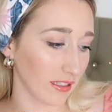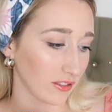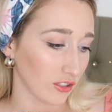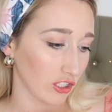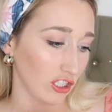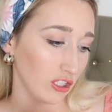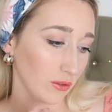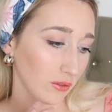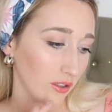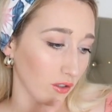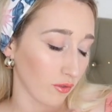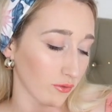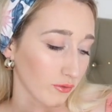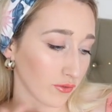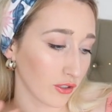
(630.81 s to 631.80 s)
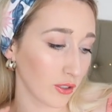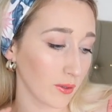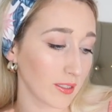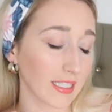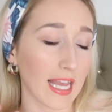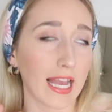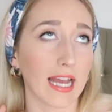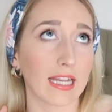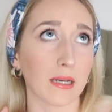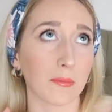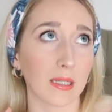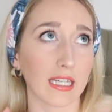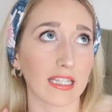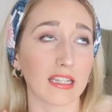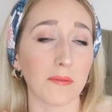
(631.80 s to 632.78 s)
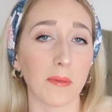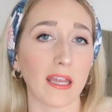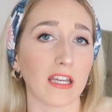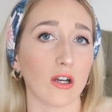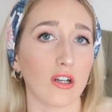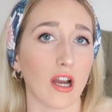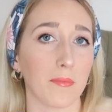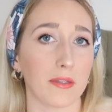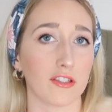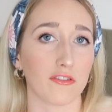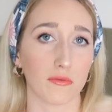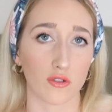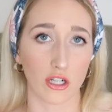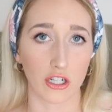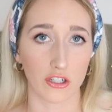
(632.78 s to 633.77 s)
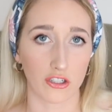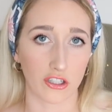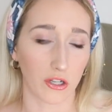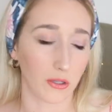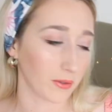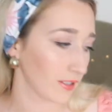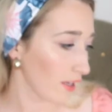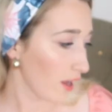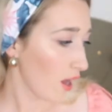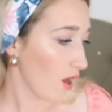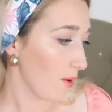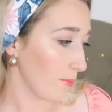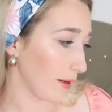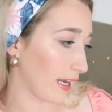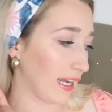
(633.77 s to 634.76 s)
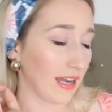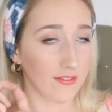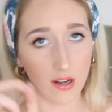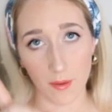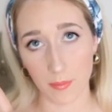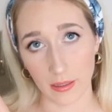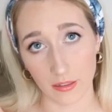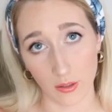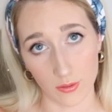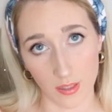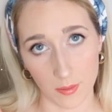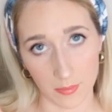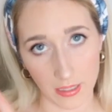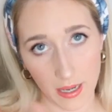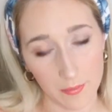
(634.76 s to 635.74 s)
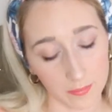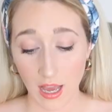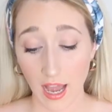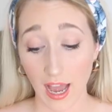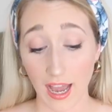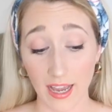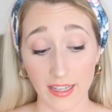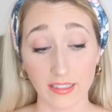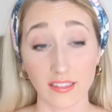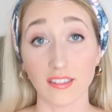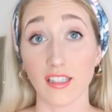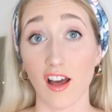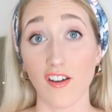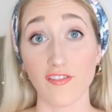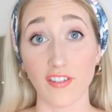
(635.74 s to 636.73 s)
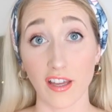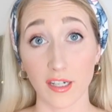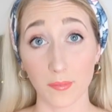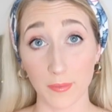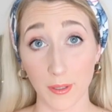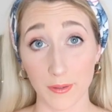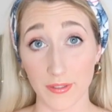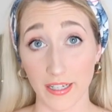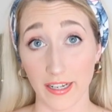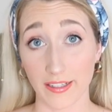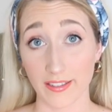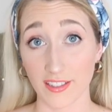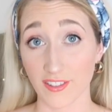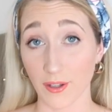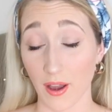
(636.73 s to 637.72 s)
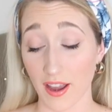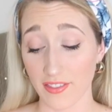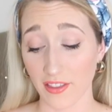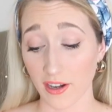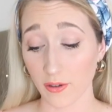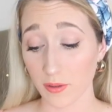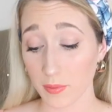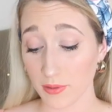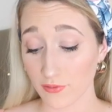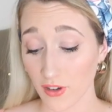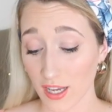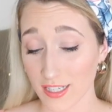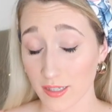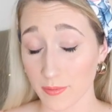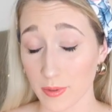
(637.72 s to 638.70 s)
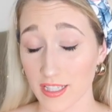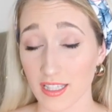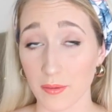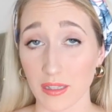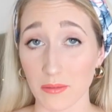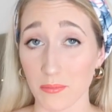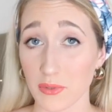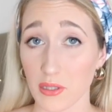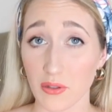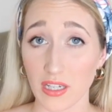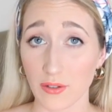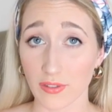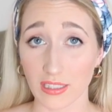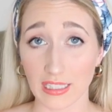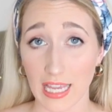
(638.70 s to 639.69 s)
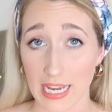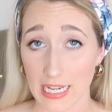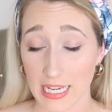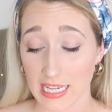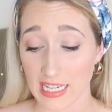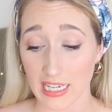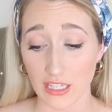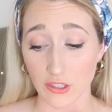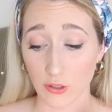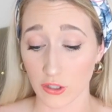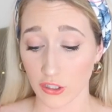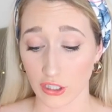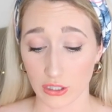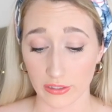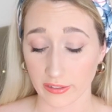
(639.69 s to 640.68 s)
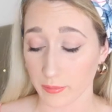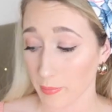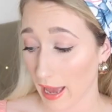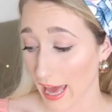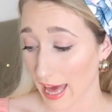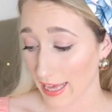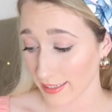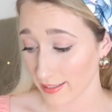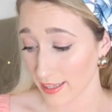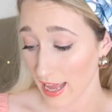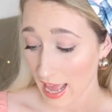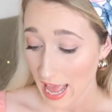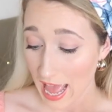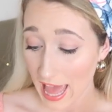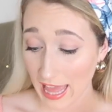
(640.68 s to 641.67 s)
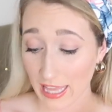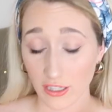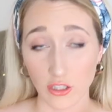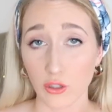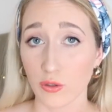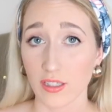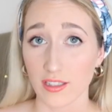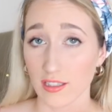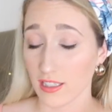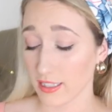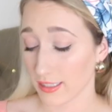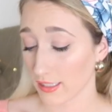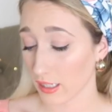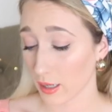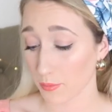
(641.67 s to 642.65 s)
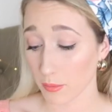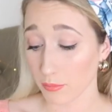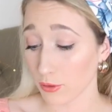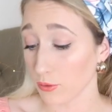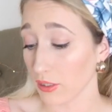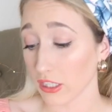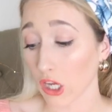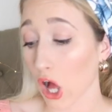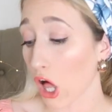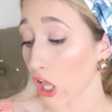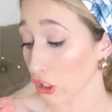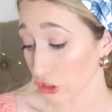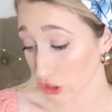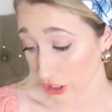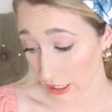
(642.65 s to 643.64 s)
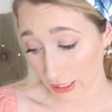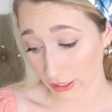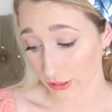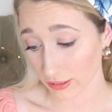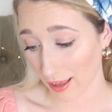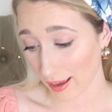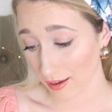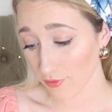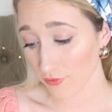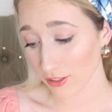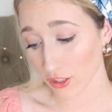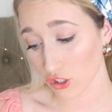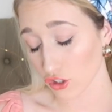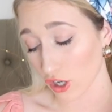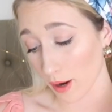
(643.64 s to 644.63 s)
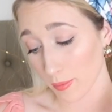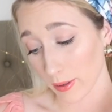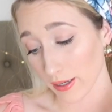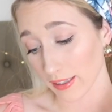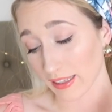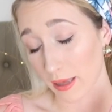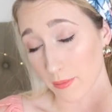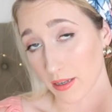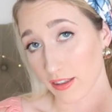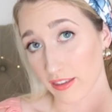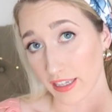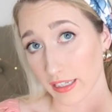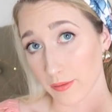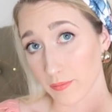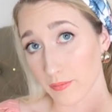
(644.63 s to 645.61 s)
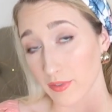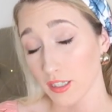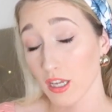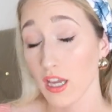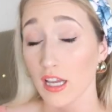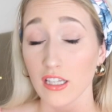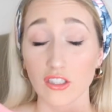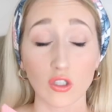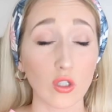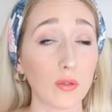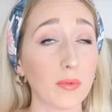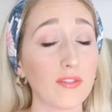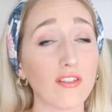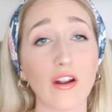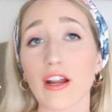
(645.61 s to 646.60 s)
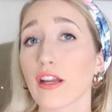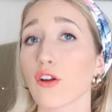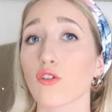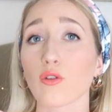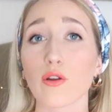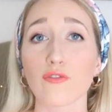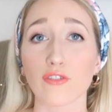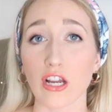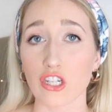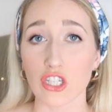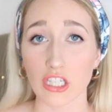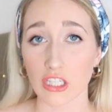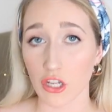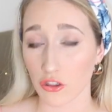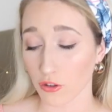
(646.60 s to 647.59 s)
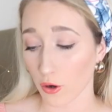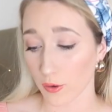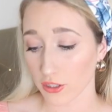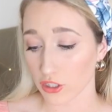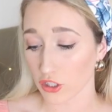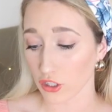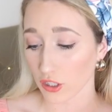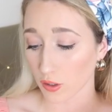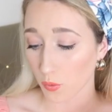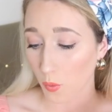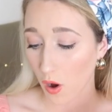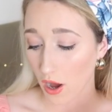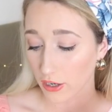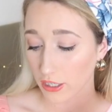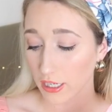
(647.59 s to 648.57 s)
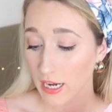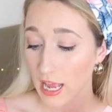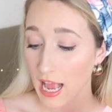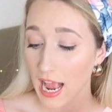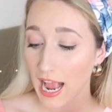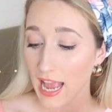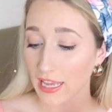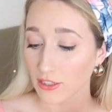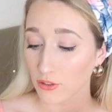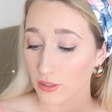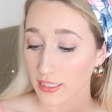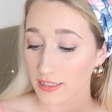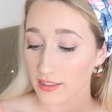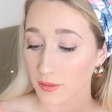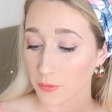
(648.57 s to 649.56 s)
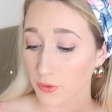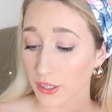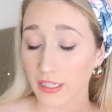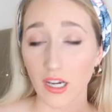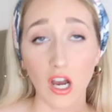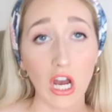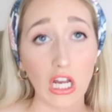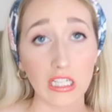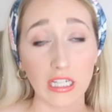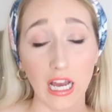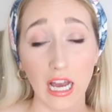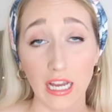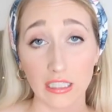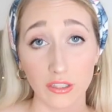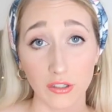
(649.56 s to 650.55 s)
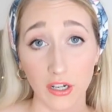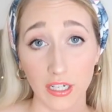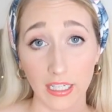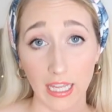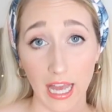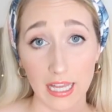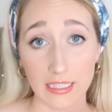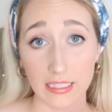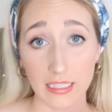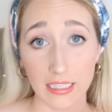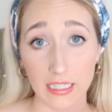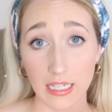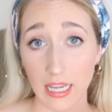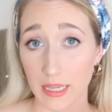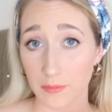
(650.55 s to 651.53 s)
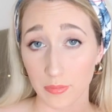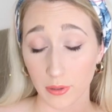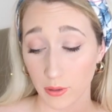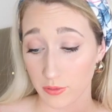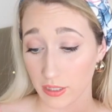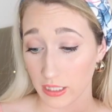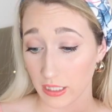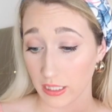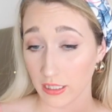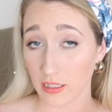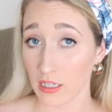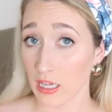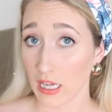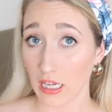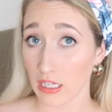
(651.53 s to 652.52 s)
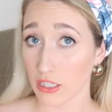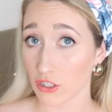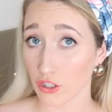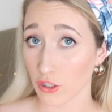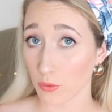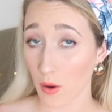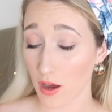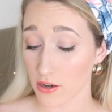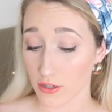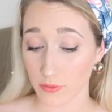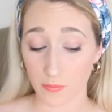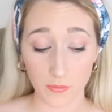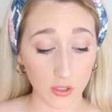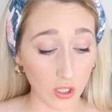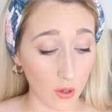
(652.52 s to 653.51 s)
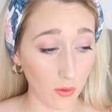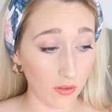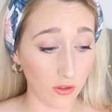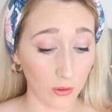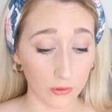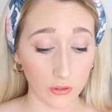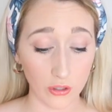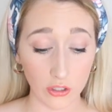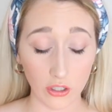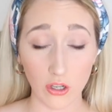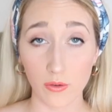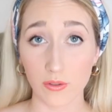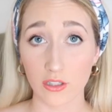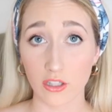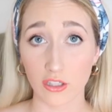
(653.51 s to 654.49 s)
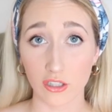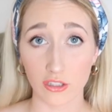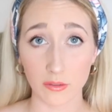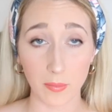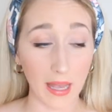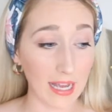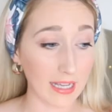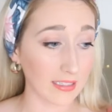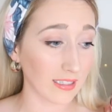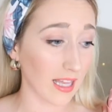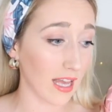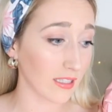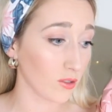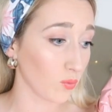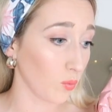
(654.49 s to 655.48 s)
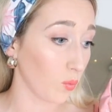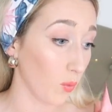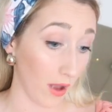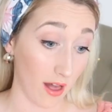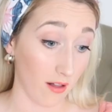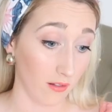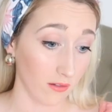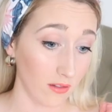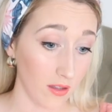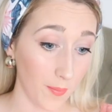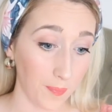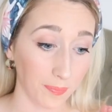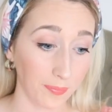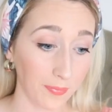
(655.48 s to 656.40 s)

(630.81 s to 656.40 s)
These are cute little fruits, and I'm gonna get the mango gummies from Trader Joe's, but I have not picked those up yet. I love Vital Proteins, so I thought it would be fun to put something beauty related into the girls' bags, and who doesn't need some beauty collagen in their life? It's strawberry lemon themed. So it'll be very refreshing to throw into your water, and you'll get some great hyaluronic acid and protein into your water. So those are gonna go into the girls' bags as well.